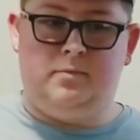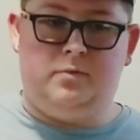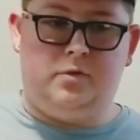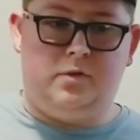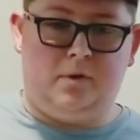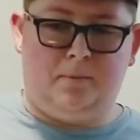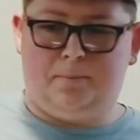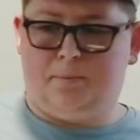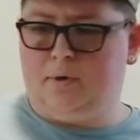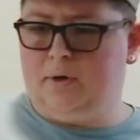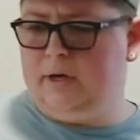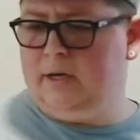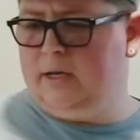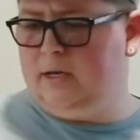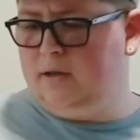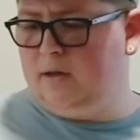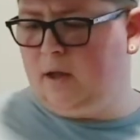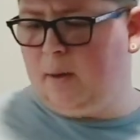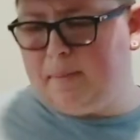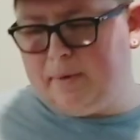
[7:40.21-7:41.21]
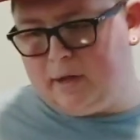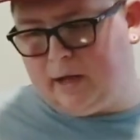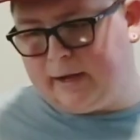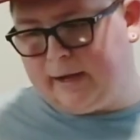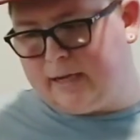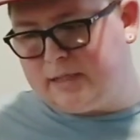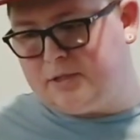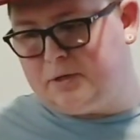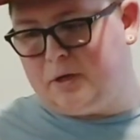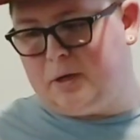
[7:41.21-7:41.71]
They're pretty, I mean, I
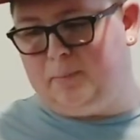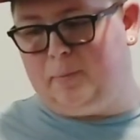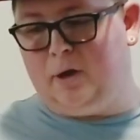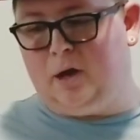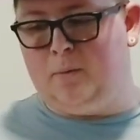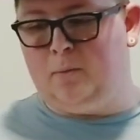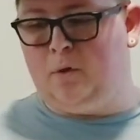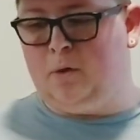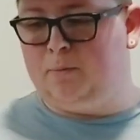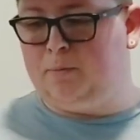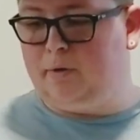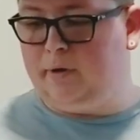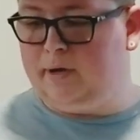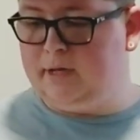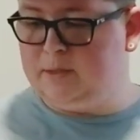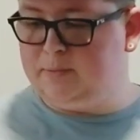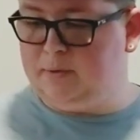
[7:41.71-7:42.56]
guess they're comparable in price,